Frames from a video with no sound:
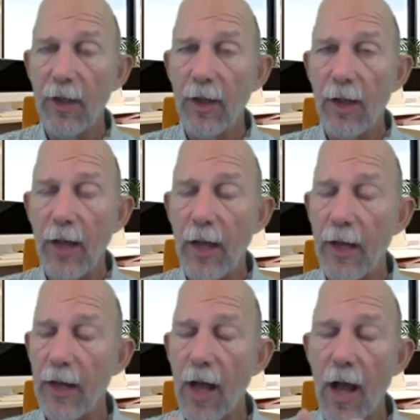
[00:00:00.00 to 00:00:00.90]

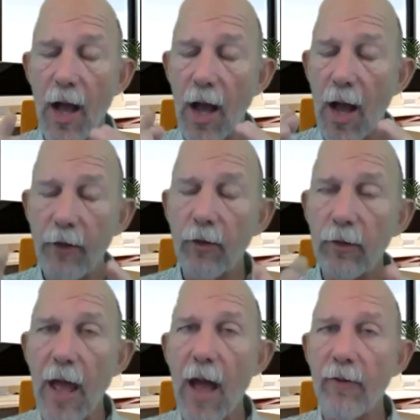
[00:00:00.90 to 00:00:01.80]
And I
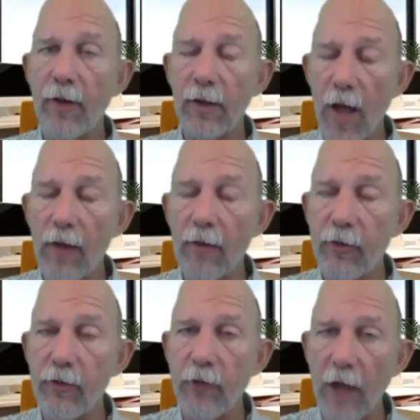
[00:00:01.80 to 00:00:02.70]
don't have a lot of
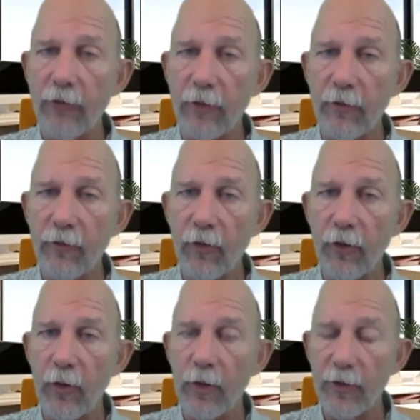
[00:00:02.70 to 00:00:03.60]
suggestion for
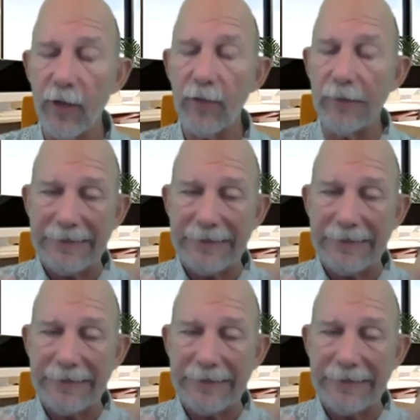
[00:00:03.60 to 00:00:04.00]
you, except